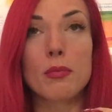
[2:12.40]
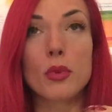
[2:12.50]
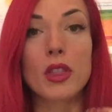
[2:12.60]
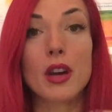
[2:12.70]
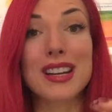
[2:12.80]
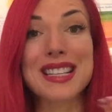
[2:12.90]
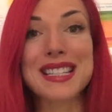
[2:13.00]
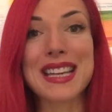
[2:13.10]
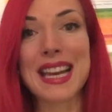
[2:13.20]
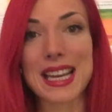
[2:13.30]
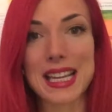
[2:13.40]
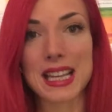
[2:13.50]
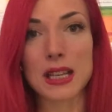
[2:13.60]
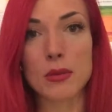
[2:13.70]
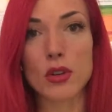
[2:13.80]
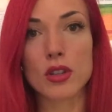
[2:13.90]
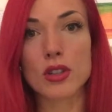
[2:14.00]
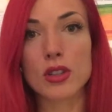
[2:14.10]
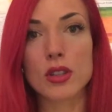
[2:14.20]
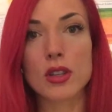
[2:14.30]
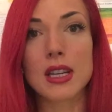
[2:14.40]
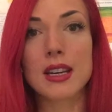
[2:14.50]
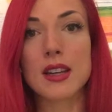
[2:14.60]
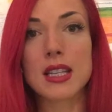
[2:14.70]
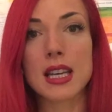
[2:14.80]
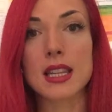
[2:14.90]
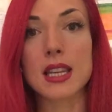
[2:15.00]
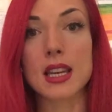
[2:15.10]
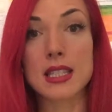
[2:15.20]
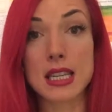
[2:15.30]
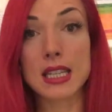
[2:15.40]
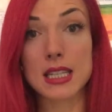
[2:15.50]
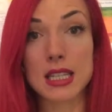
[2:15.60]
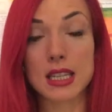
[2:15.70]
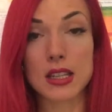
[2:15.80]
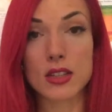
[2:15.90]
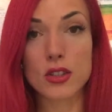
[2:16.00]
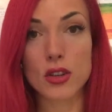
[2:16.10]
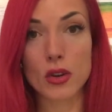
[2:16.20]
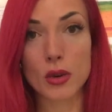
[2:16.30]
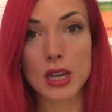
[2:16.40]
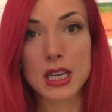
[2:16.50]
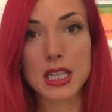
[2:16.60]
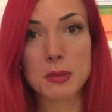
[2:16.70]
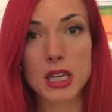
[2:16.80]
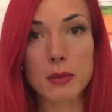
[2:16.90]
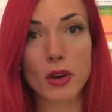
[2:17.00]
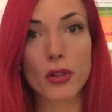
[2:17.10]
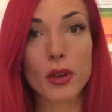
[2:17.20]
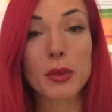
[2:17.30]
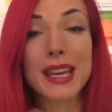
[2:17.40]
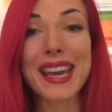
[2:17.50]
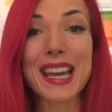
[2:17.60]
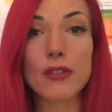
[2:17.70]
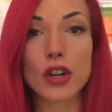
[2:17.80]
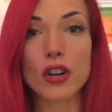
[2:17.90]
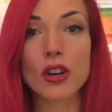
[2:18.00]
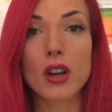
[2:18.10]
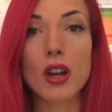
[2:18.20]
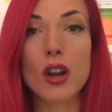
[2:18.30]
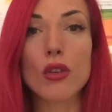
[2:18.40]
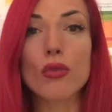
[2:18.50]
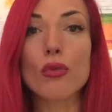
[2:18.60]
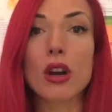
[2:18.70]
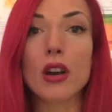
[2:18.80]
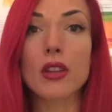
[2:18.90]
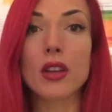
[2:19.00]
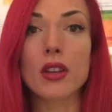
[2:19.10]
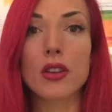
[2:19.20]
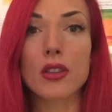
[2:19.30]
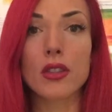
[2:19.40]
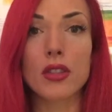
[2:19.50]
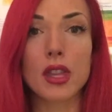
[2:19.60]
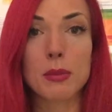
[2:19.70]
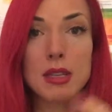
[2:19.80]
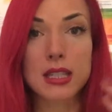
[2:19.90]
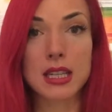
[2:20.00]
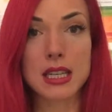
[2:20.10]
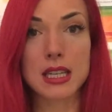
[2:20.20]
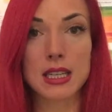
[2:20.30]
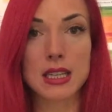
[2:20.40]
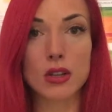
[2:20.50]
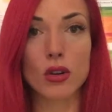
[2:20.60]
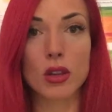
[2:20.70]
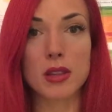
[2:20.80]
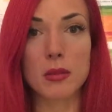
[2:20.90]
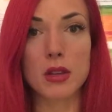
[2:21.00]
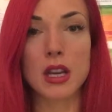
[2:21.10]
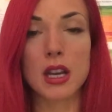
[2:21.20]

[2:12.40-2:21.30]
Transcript: without attacking them, not attacking their identity. So speak about their behavior rather them as an identity, calling them